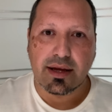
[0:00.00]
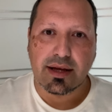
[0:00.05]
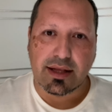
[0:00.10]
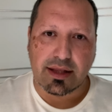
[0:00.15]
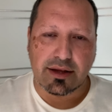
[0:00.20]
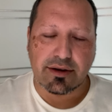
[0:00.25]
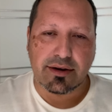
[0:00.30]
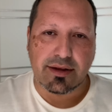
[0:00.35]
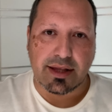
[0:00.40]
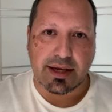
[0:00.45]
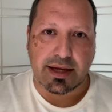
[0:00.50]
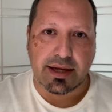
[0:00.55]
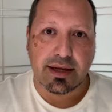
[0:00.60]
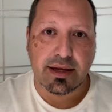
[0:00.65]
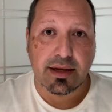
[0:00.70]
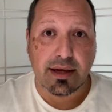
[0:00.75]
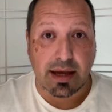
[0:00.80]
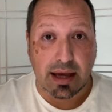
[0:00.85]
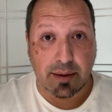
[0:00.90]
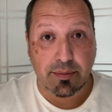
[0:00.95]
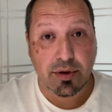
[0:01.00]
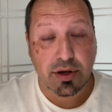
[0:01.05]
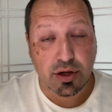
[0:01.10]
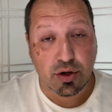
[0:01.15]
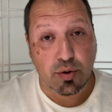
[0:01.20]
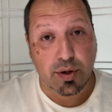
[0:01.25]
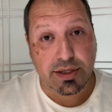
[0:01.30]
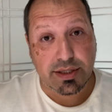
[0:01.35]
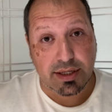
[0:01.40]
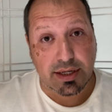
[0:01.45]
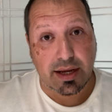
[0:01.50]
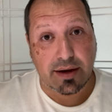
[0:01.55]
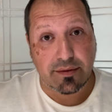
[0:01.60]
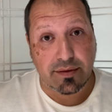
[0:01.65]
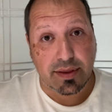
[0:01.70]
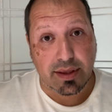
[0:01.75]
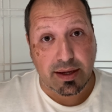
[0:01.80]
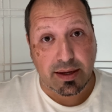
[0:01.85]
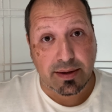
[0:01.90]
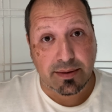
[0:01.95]
clearly, I'm going to question
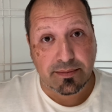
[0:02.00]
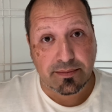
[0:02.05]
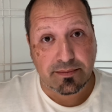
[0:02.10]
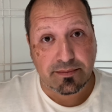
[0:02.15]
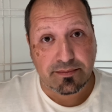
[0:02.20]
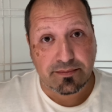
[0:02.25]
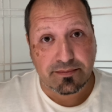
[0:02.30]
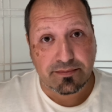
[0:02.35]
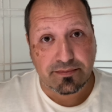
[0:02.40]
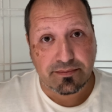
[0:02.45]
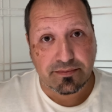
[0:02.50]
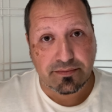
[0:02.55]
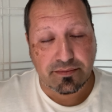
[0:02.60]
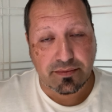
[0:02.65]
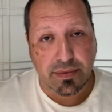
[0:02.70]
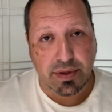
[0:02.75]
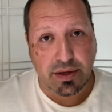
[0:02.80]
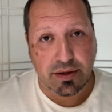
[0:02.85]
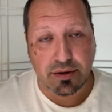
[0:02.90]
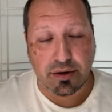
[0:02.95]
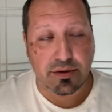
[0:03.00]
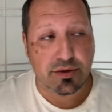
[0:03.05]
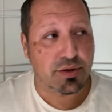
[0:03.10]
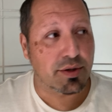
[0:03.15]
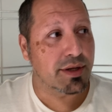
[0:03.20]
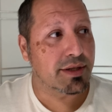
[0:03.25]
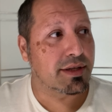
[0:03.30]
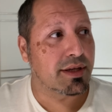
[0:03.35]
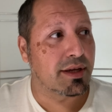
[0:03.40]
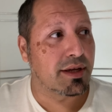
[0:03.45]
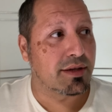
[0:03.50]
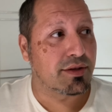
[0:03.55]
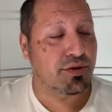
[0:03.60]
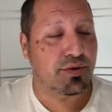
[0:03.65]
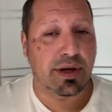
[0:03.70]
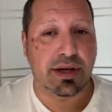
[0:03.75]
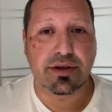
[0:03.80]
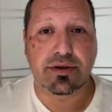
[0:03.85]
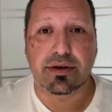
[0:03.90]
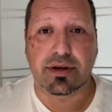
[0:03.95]
everything. You don't trust a
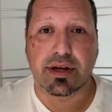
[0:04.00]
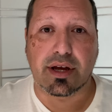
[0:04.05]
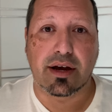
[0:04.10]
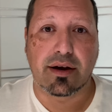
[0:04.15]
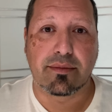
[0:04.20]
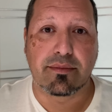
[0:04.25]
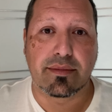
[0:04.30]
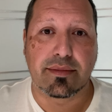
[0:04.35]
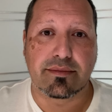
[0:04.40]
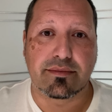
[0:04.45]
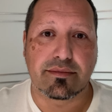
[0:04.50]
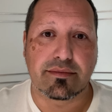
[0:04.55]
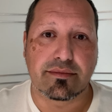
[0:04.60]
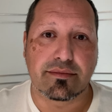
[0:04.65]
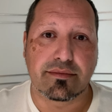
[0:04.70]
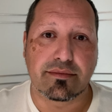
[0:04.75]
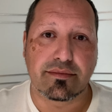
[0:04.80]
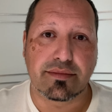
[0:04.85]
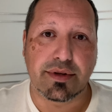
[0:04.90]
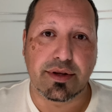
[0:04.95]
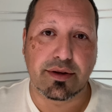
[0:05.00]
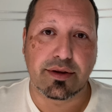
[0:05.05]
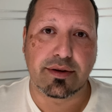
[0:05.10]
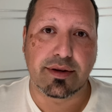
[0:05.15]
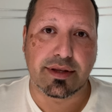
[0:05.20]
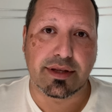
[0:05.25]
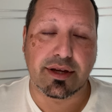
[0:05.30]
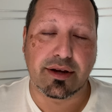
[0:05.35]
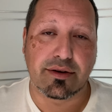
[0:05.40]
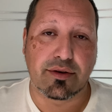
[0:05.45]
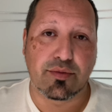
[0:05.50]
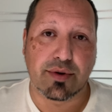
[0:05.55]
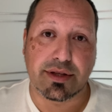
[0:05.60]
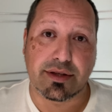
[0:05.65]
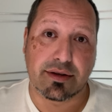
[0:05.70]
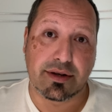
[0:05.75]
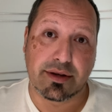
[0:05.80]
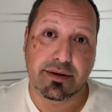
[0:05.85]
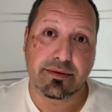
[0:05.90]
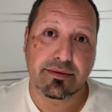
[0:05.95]
stranger to come to you and tell you what
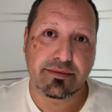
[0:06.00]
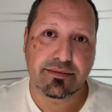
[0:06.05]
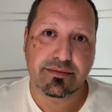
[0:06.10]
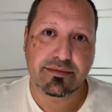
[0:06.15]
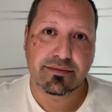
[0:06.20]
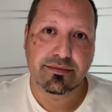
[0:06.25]
to do.